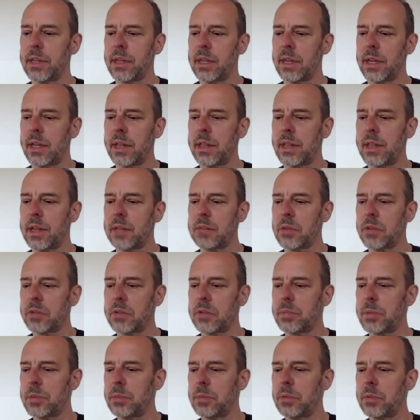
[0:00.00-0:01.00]
I think
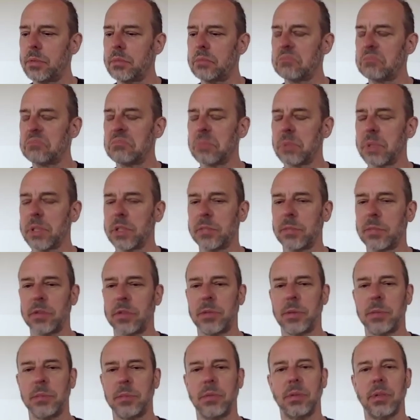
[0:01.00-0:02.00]
most people, at least most
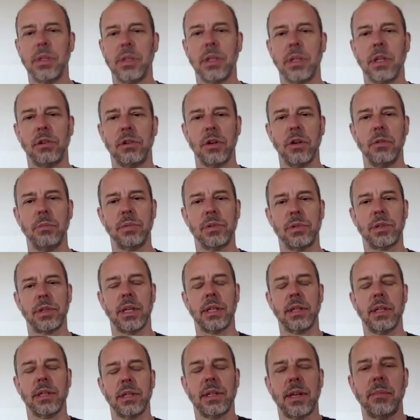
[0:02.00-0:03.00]
people in the groups
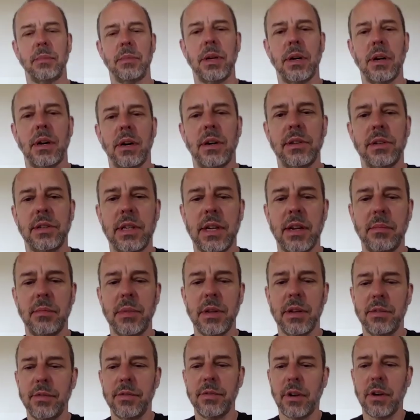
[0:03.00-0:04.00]
and the seminars that I've
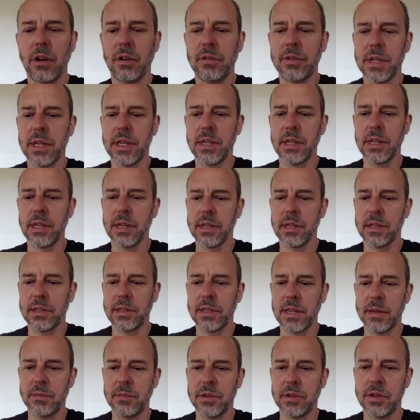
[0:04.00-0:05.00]
been involved in,
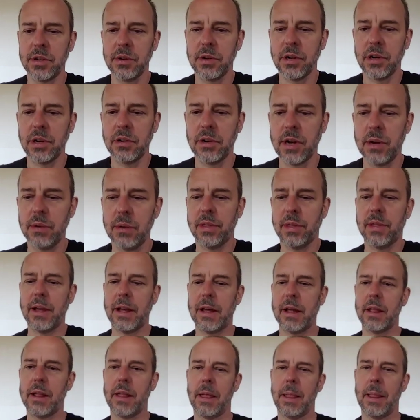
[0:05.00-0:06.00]
seem to agree with
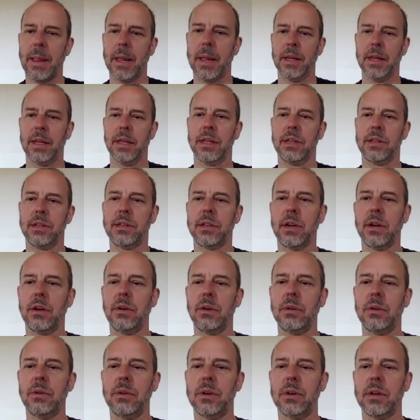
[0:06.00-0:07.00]
that.
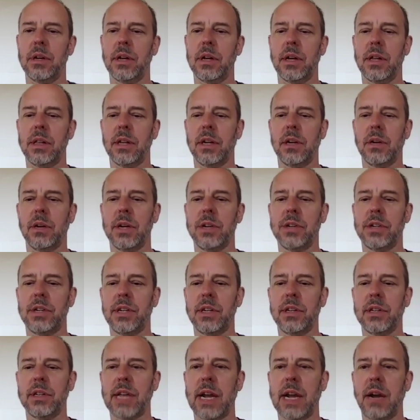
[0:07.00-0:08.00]
So the question
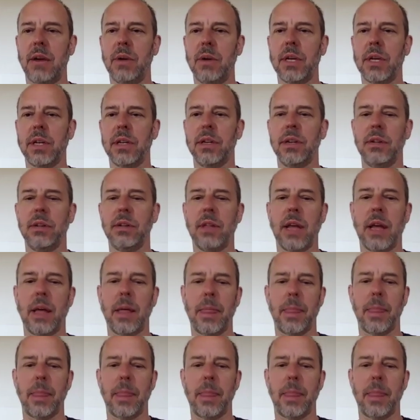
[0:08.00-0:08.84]
is how we can do that.